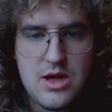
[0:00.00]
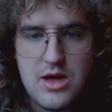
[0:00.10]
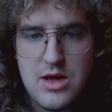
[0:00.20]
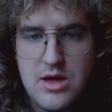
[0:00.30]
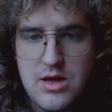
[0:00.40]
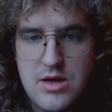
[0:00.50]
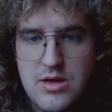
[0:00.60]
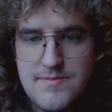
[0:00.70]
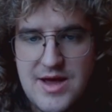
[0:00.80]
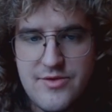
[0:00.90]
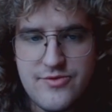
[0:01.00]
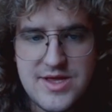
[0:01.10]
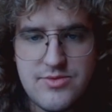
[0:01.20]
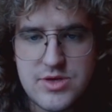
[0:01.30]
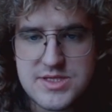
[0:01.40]
I
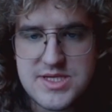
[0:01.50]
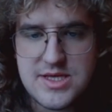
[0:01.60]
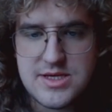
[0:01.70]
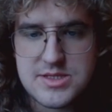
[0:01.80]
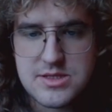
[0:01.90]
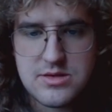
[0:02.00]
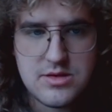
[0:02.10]
really want to see this.